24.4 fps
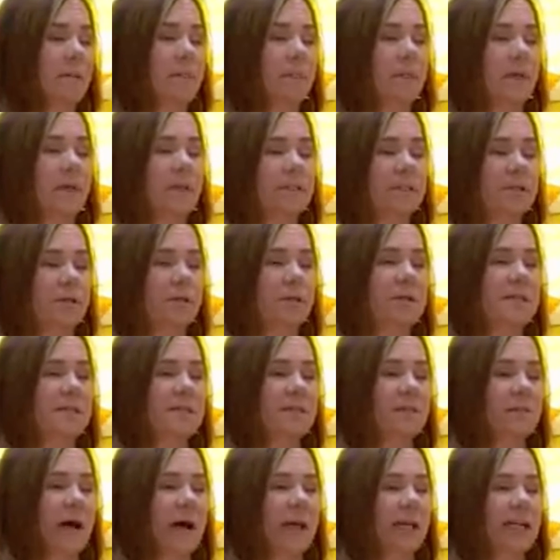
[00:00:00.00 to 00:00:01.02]
It turns
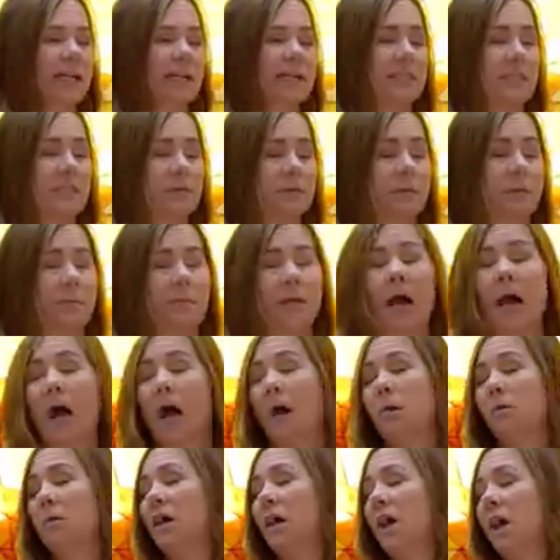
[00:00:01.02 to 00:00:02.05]
the body into a
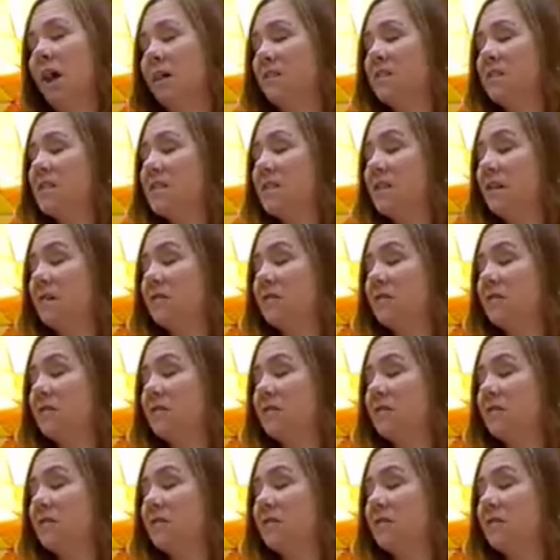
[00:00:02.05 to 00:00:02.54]
powerhouse